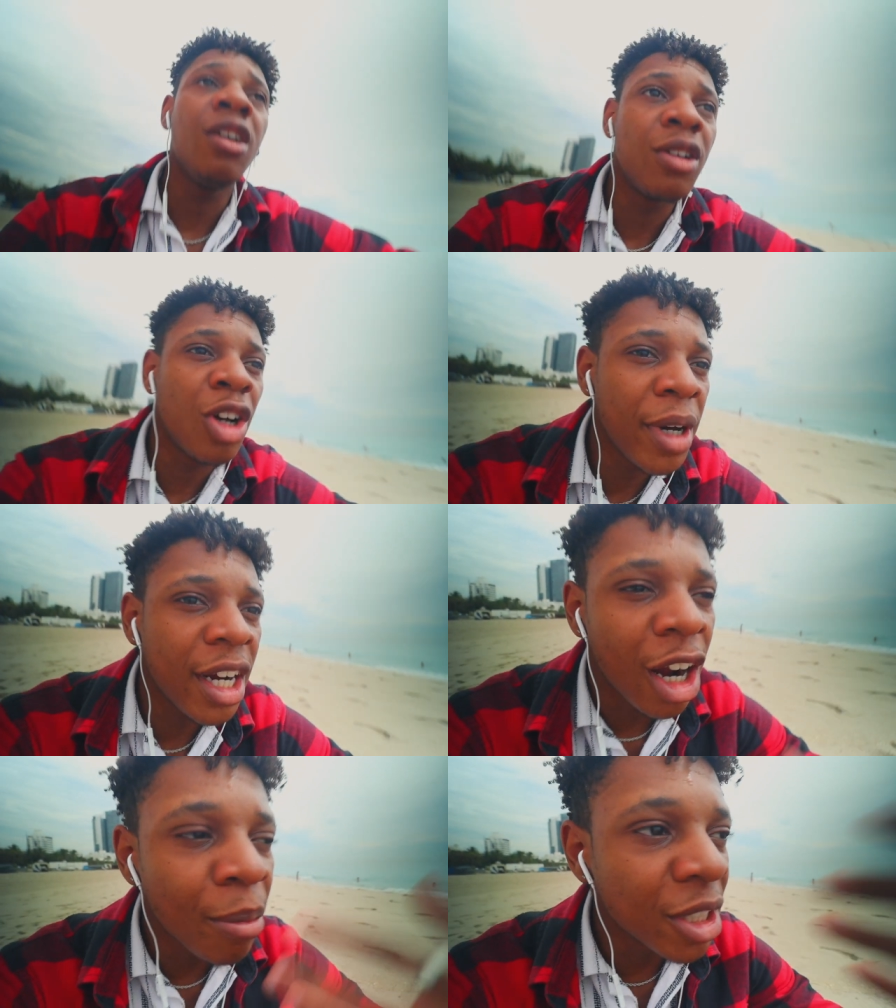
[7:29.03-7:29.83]
know, no
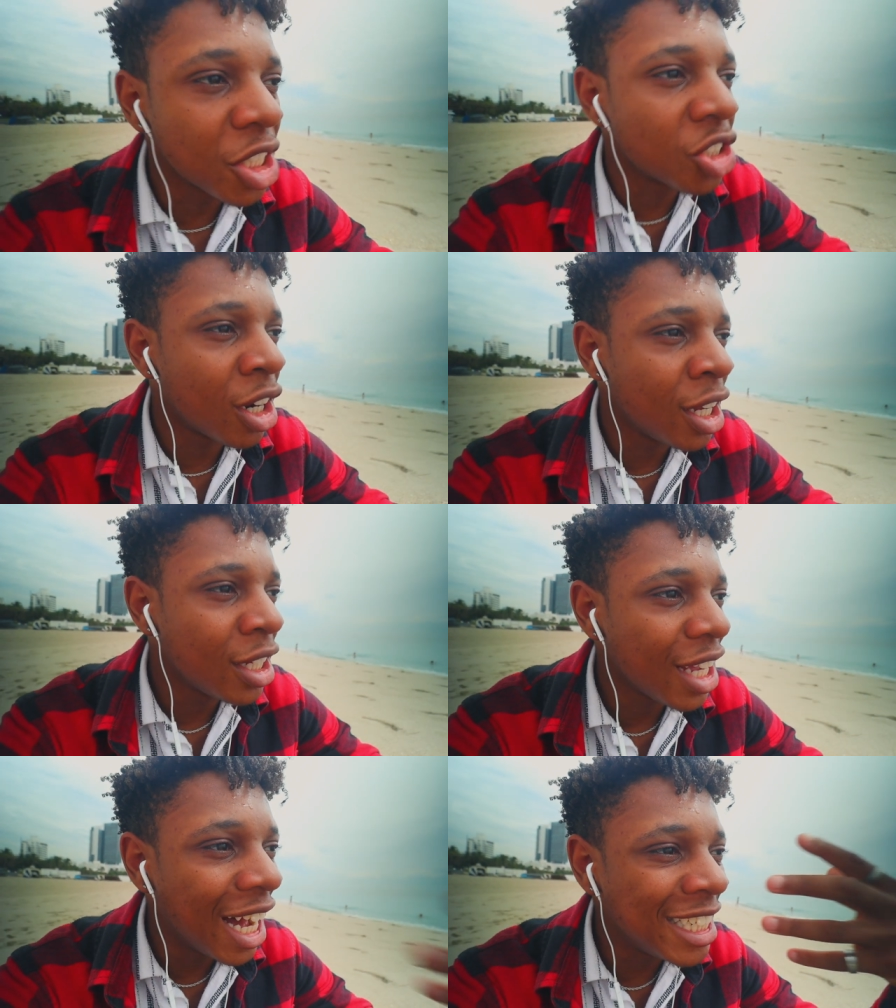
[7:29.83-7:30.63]
matter how much I
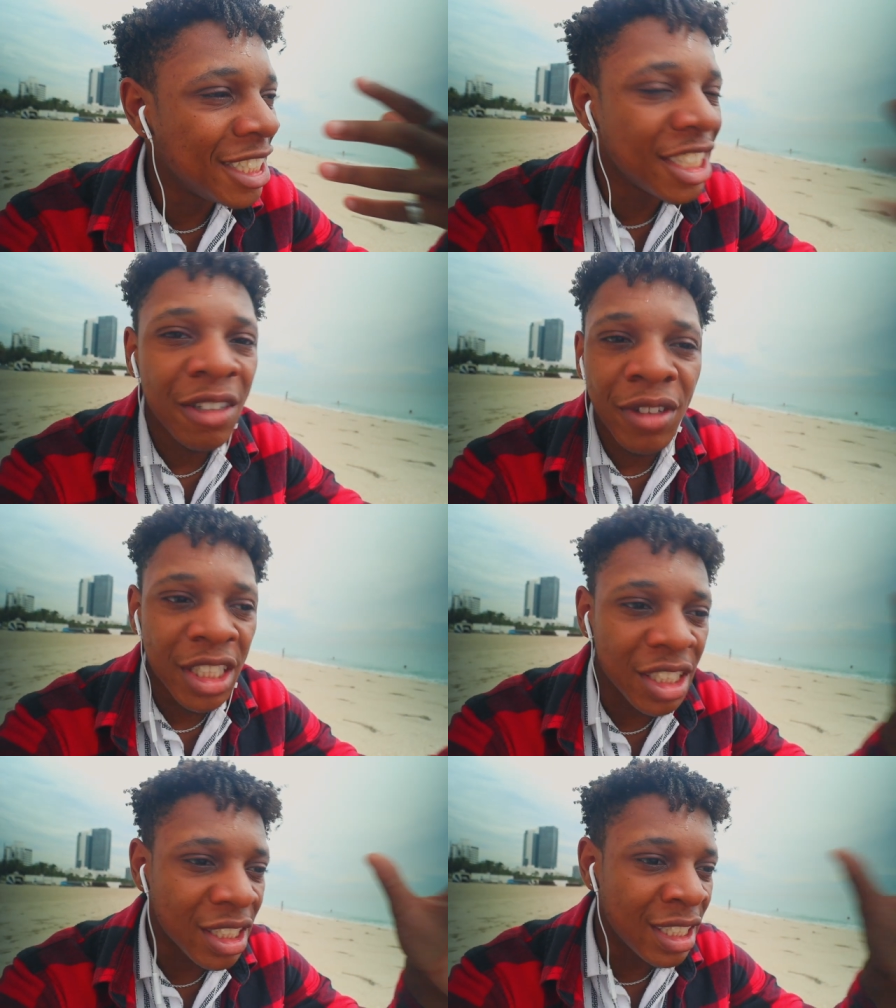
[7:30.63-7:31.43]
tried, I genuinely
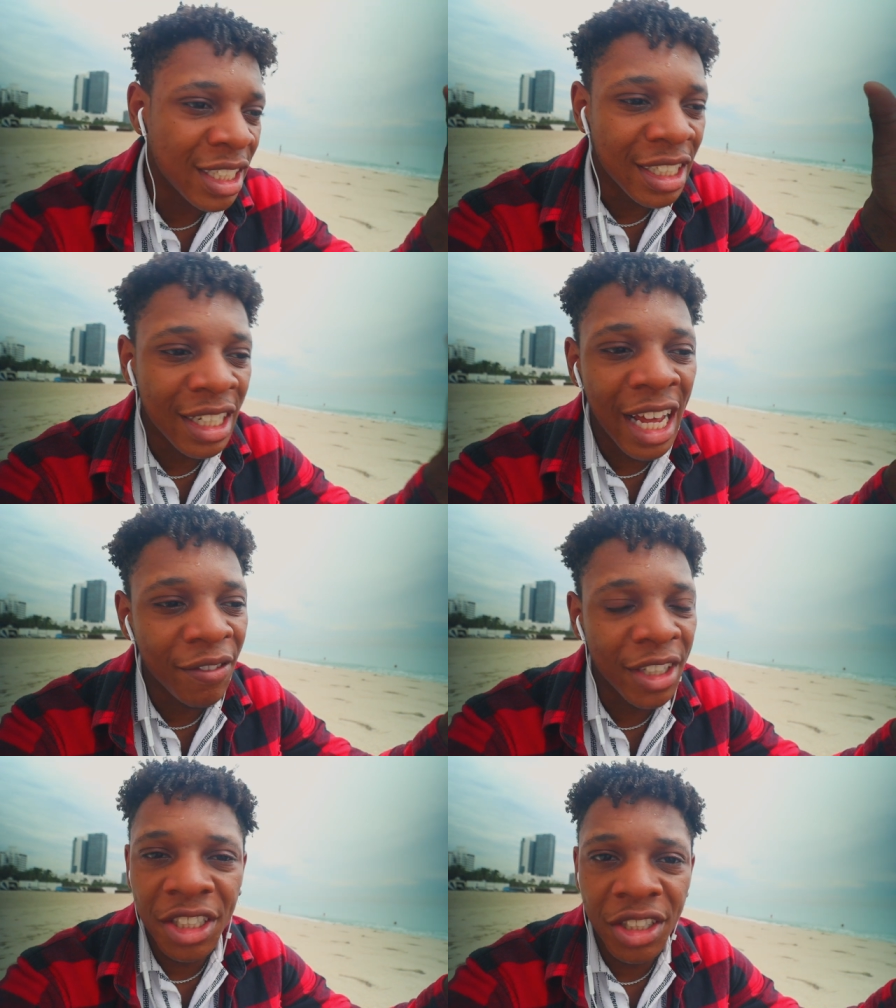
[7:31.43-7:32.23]
just didn't
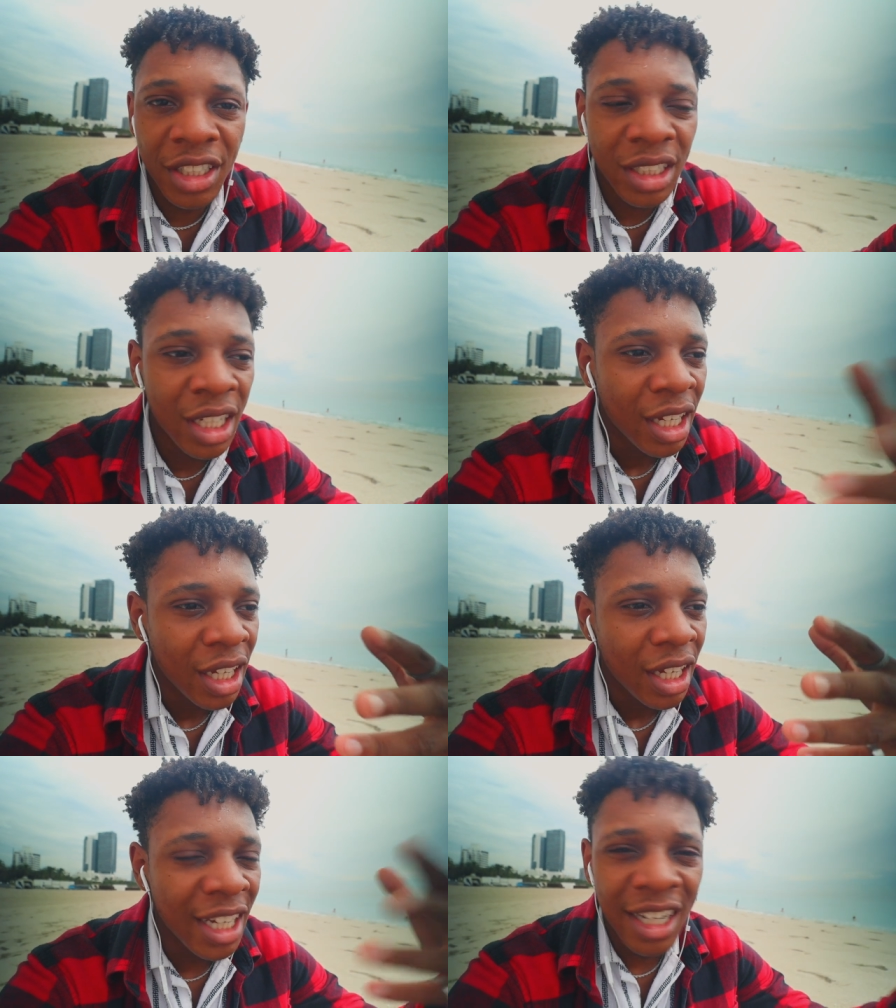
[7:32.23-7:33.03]
have an interest
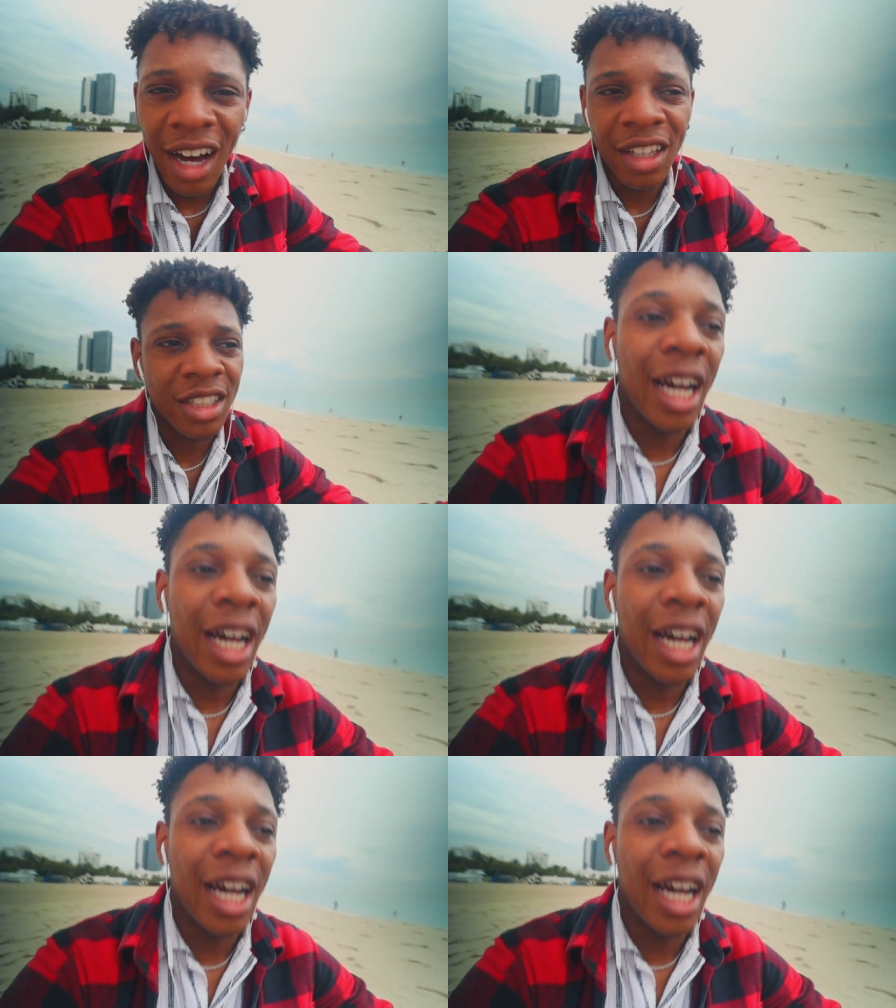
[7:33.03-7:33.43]
in college.